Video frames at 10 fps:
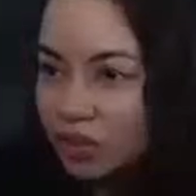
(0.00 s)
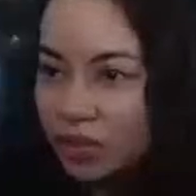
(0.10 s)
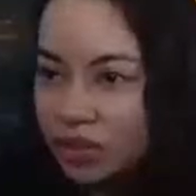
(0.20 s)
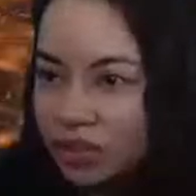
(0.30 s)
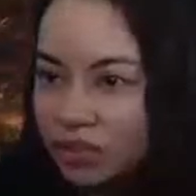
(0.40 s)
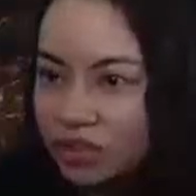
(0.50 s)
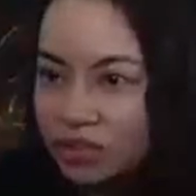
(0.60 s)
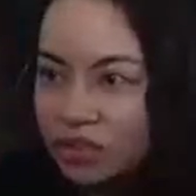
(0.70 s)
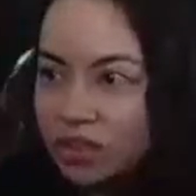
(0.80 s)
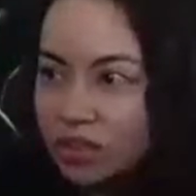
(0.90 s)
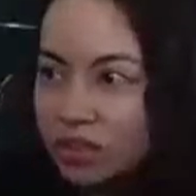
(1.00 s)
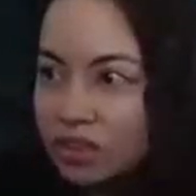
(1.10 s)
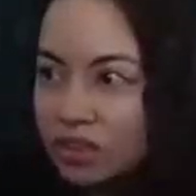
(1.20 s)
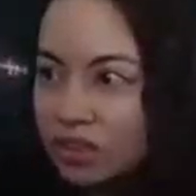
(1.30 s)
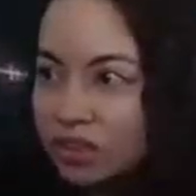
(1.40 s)
going on.
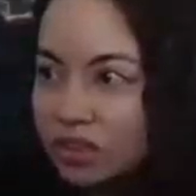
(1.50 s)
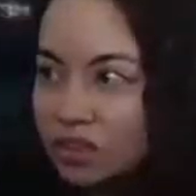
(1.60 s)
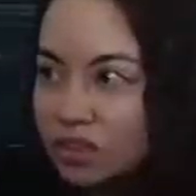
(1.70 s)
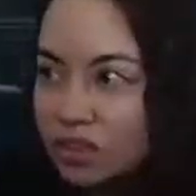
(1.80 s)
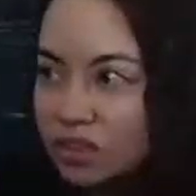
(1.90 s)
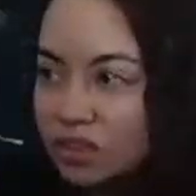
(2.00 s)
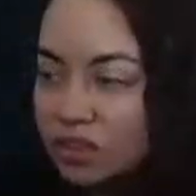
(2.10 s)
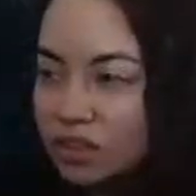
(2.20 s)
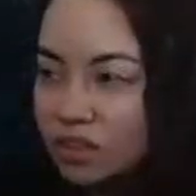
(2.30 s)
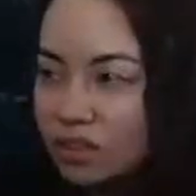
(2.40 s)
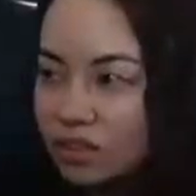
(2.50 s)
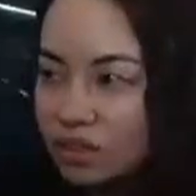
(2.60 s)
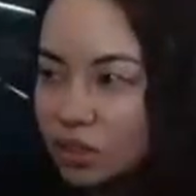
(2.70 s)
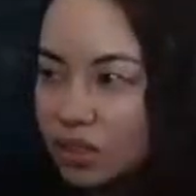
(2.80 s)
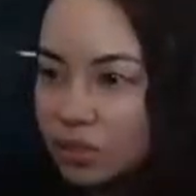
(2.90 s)
I saw
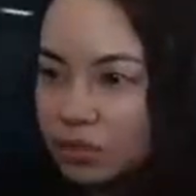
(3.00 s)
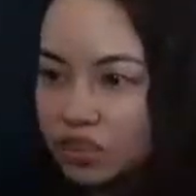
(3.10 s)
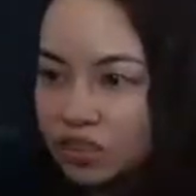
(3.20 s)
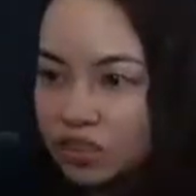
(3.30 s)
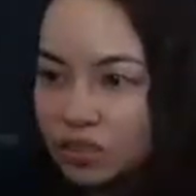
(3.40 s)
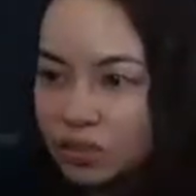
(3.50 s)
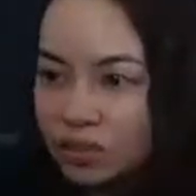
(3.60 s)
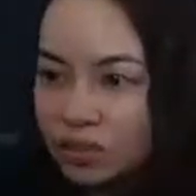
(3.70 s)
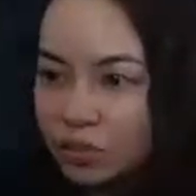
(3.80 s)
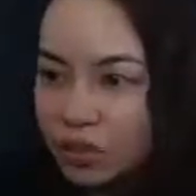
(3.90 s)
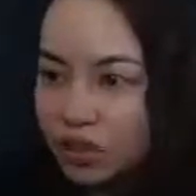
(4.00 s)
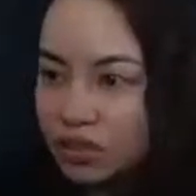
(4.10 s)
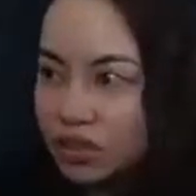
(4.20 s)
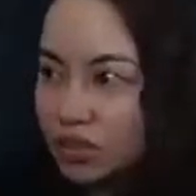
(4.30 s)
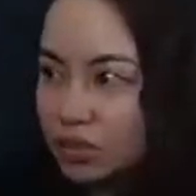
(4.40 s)
a champion there, but I don't know what
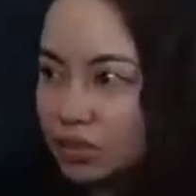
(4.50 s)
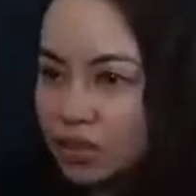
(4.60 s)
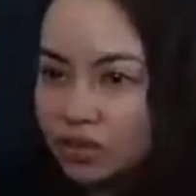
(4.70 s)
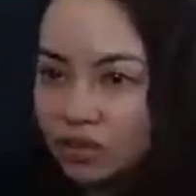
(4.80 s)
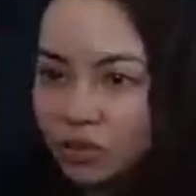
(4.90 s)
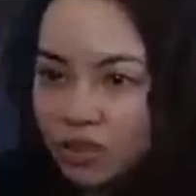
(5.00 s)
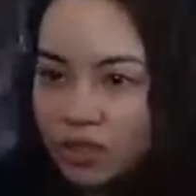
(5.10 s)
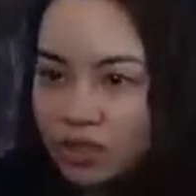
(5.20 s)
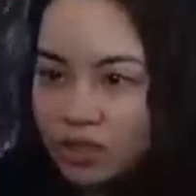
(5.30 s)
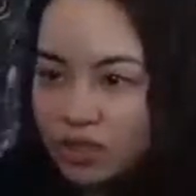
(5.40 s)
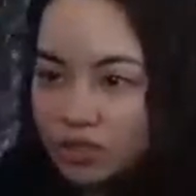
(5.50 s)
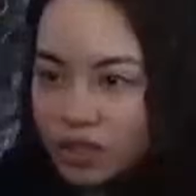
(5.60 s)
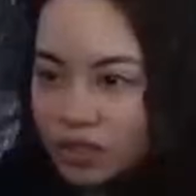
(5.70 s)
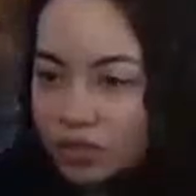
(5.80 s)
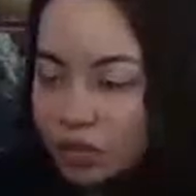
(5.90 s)
else is going on otherwise. Left
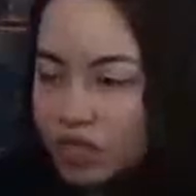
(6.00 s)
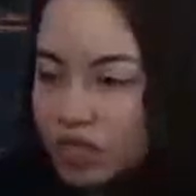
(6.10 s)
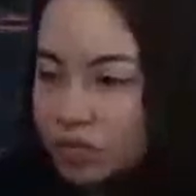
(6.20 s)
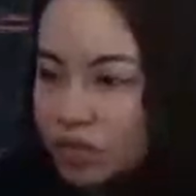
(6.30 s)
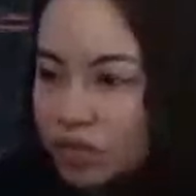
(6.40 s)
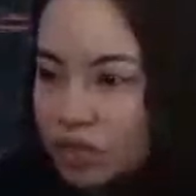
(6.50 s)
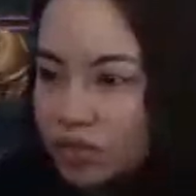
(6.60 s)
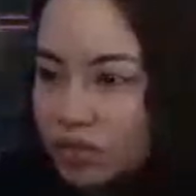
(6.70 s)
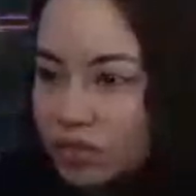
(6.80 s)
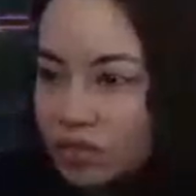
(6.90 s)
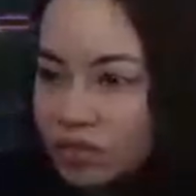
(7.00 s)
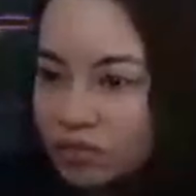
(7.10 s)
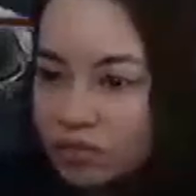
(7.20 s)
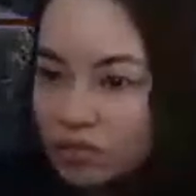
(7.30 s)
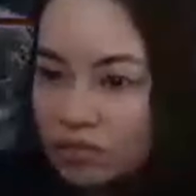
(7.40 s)
side room has what I need.
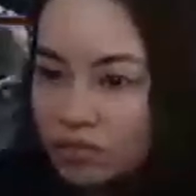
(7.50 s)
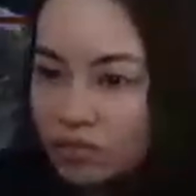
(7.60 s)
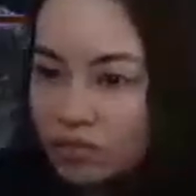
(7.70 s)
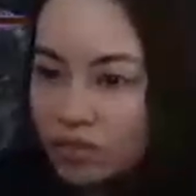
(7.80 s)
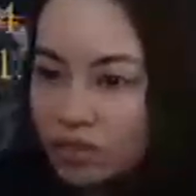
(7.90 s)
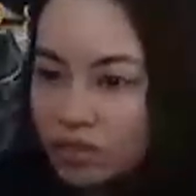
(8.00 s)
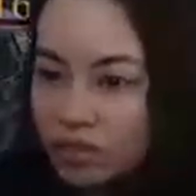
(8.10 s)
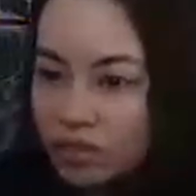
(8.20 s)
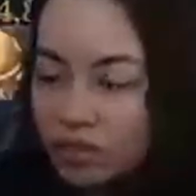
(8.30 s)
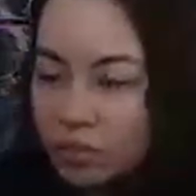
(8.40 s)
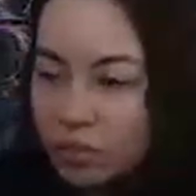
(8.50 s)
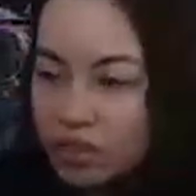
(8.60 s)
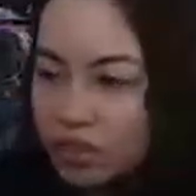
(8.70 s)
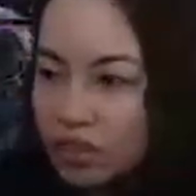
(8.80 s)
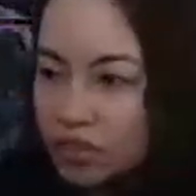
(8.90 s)
Go,
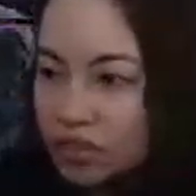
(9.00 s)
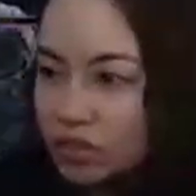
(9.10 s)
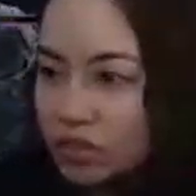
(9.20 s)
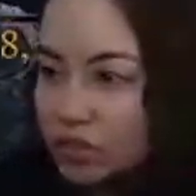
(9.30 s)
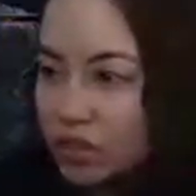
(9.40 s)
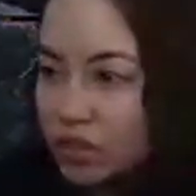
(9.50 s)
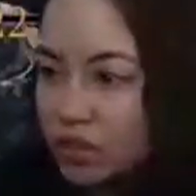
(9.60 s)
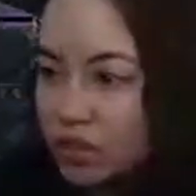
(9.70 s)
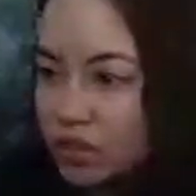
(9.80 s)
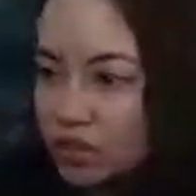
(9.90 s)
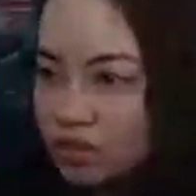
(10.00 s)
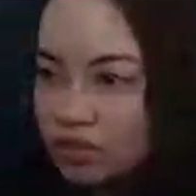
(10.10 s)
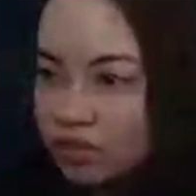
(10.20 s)
blister goes there.